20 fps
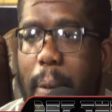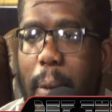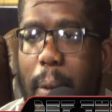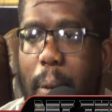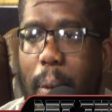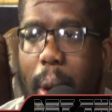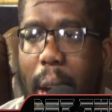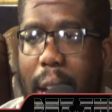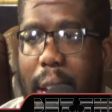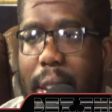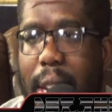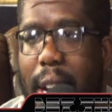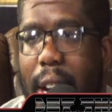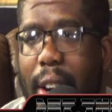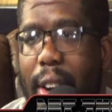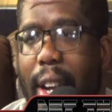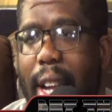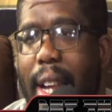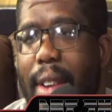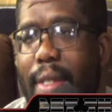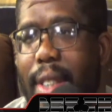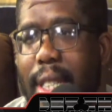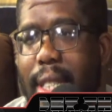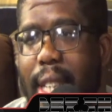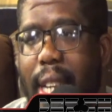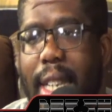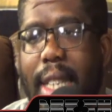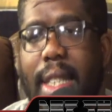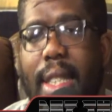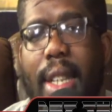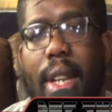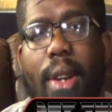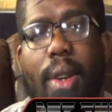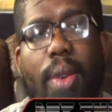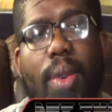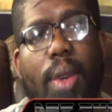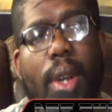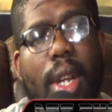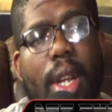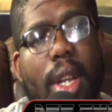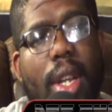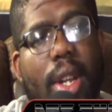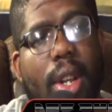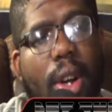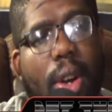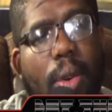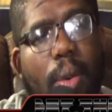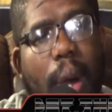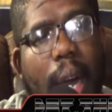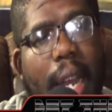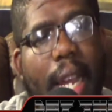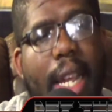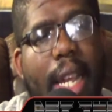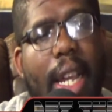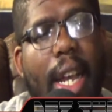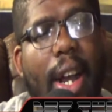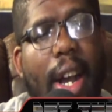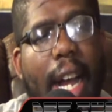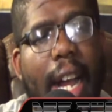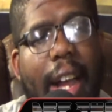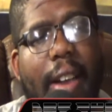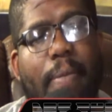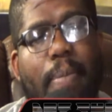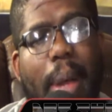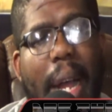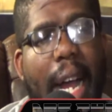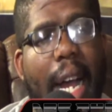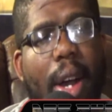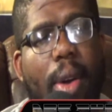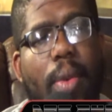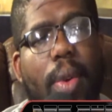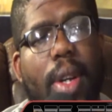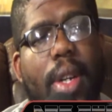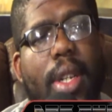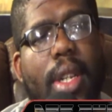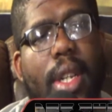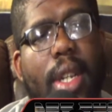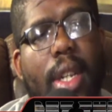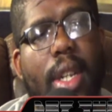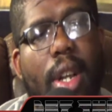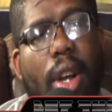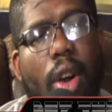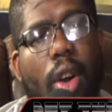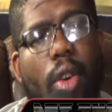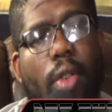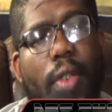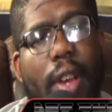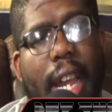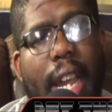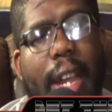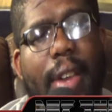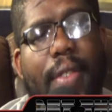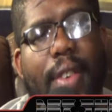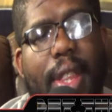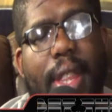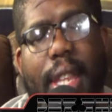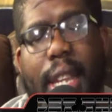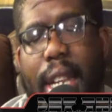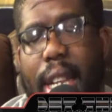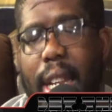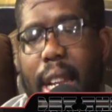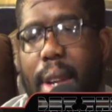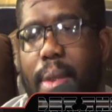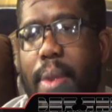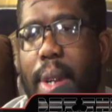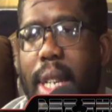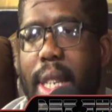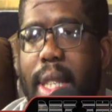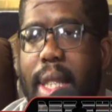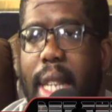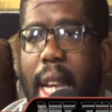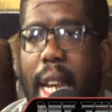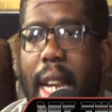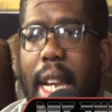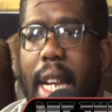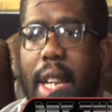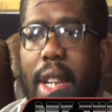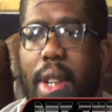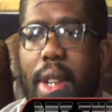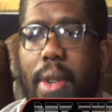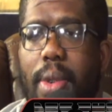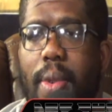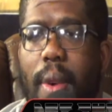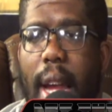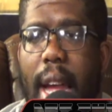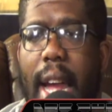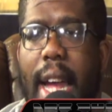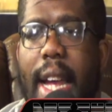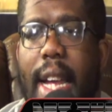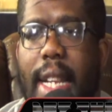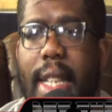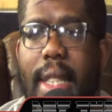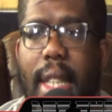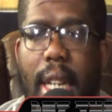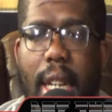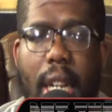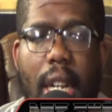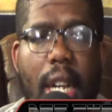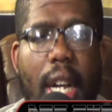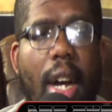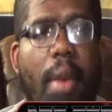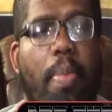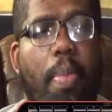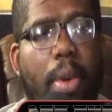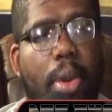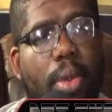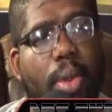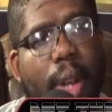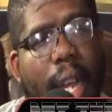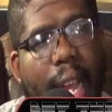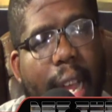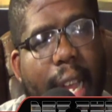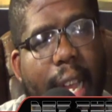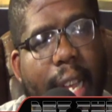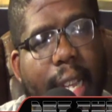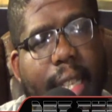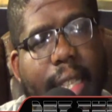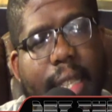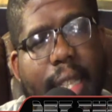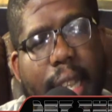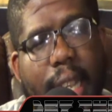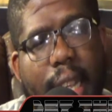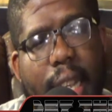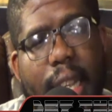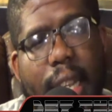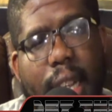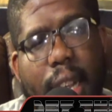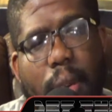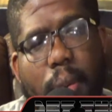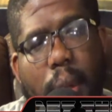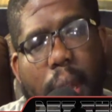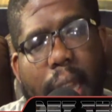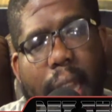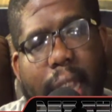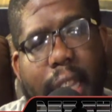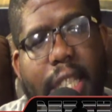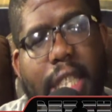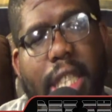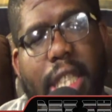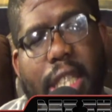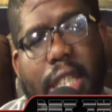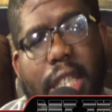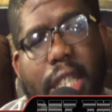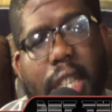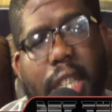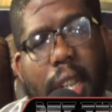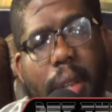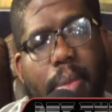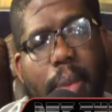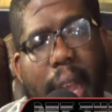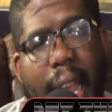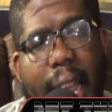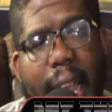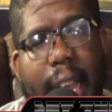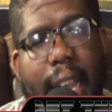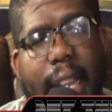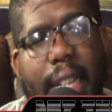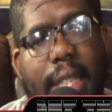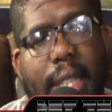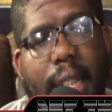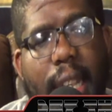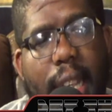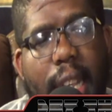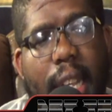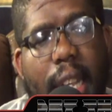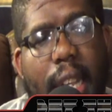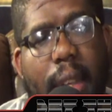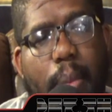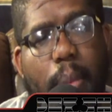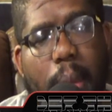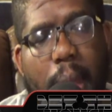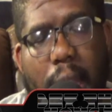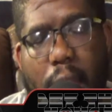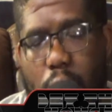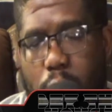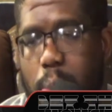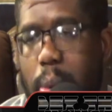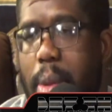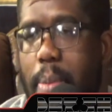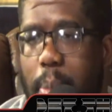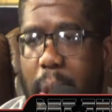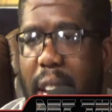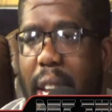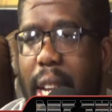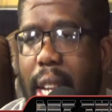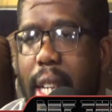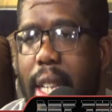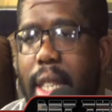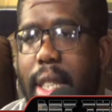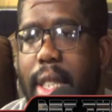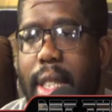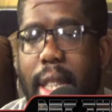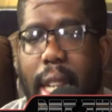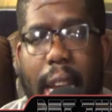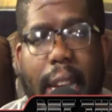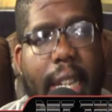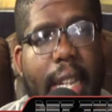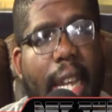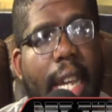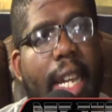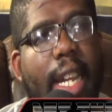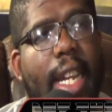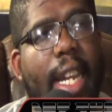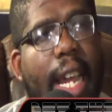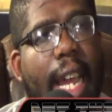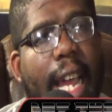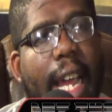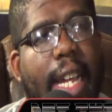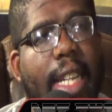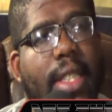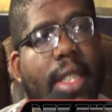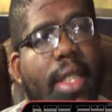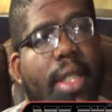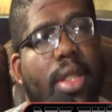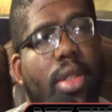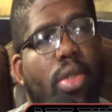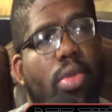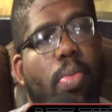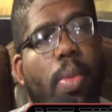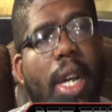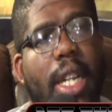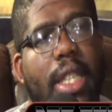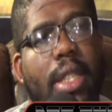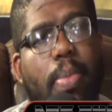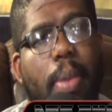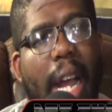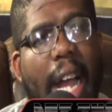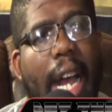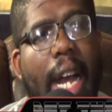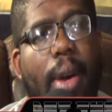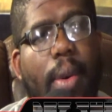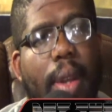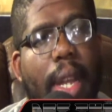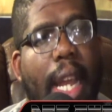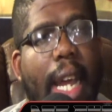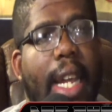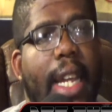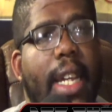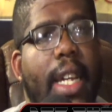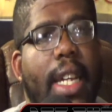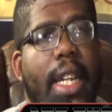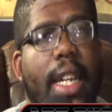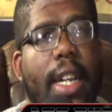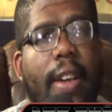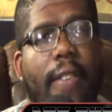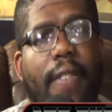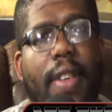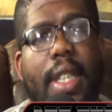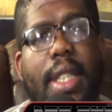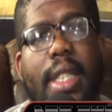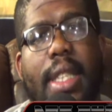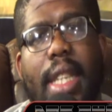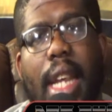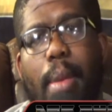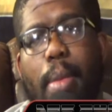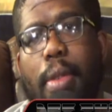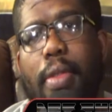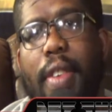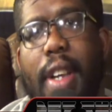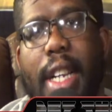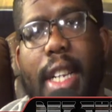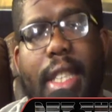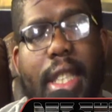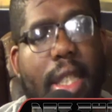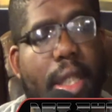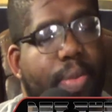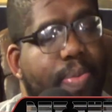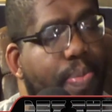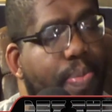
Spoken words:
Why do y'all have a say so? Or why do y'all have power over everything that we say and do as a couple, as a relationship, as human beings? Like, the internet has too much power. Like, for some of us,